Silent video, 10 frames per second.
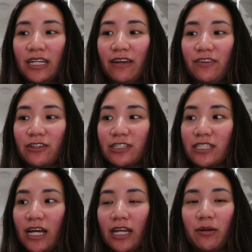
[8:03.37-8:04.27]
if you're
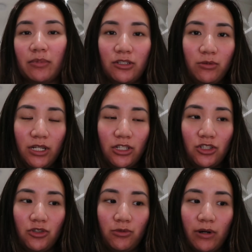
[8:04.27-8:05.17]
deciding between
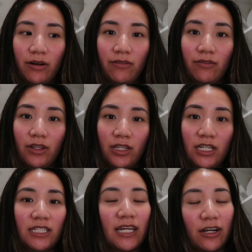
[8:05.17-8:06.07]
two of
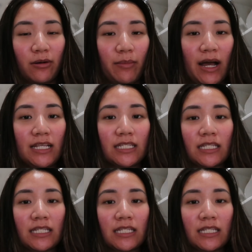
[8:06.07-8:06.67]
these hair masks,